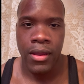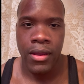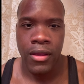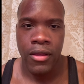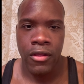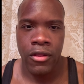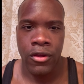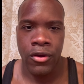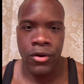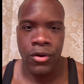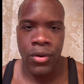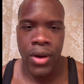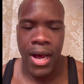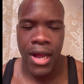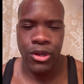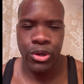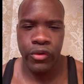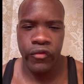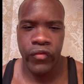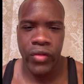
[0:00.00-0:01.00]
so I
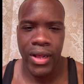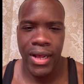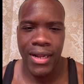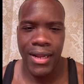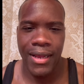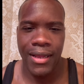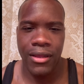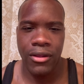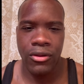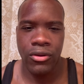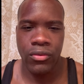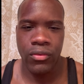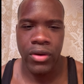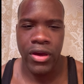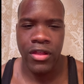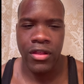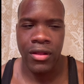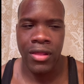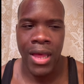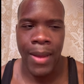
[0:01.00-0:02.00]
do feel like that, you know,
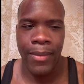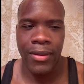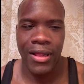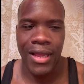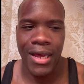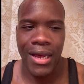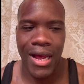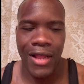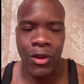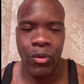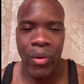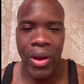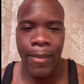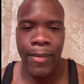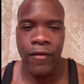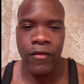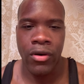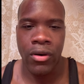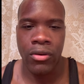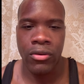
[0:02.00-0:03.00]
it's the type of like I think rap
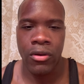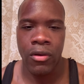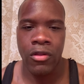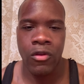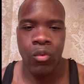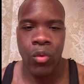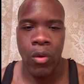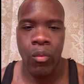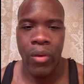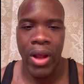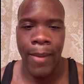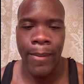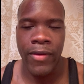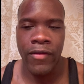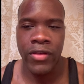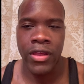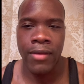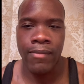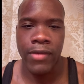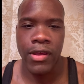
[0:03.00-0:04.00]
beef going on to where rap
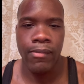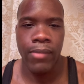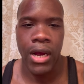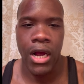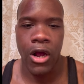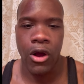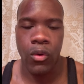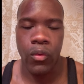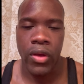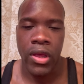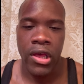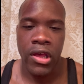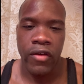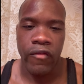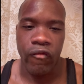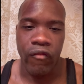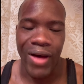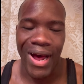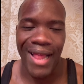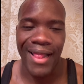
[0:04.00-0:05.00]
can be about
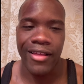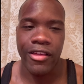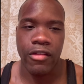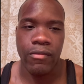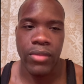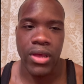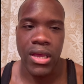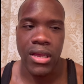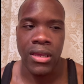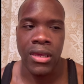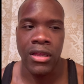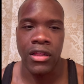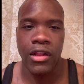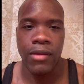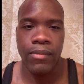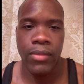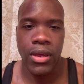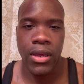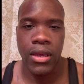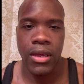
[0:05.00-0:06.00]
violence, man, killer
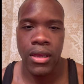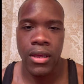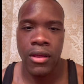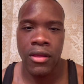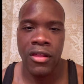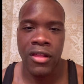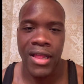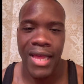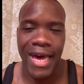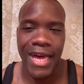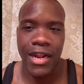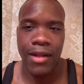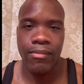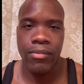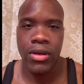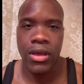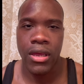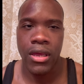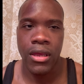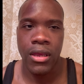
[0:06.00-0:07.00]
man, slider
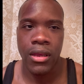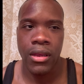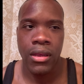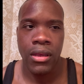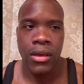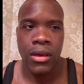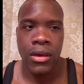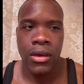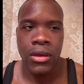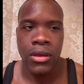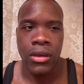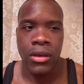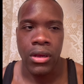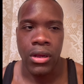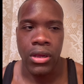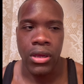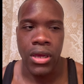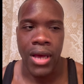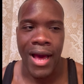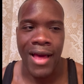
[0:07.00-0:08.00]
man.
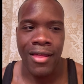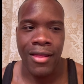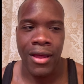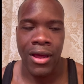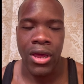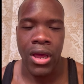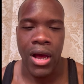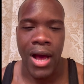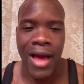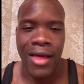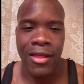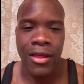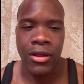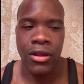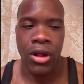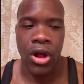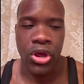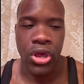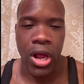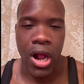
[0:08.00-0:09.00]
I say I say
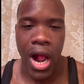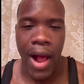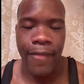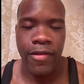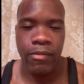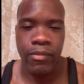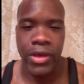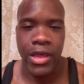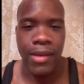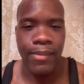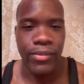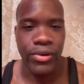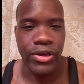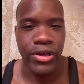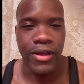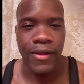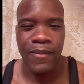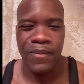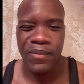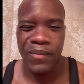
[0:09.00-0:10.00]
all your ops, man,
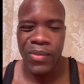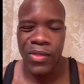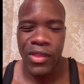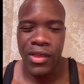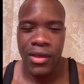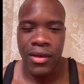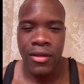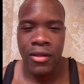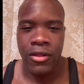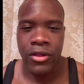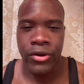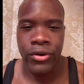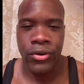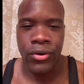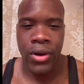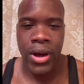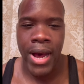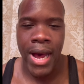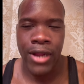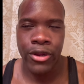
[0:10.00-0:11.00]
but so
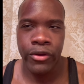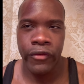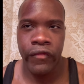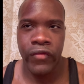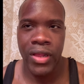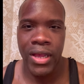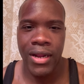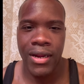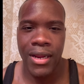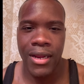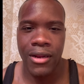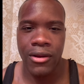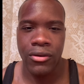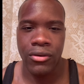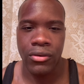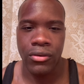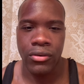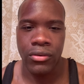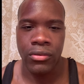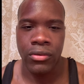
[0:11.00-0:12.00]
I do feel like that, you
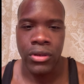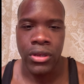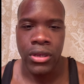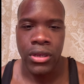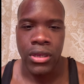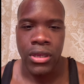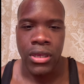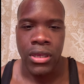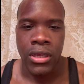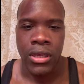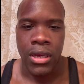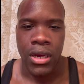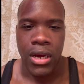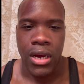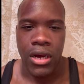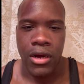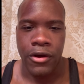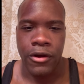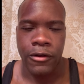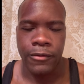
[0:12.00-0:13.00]
know,
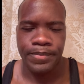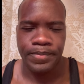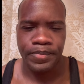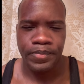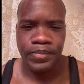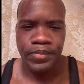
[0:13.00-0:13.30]
um,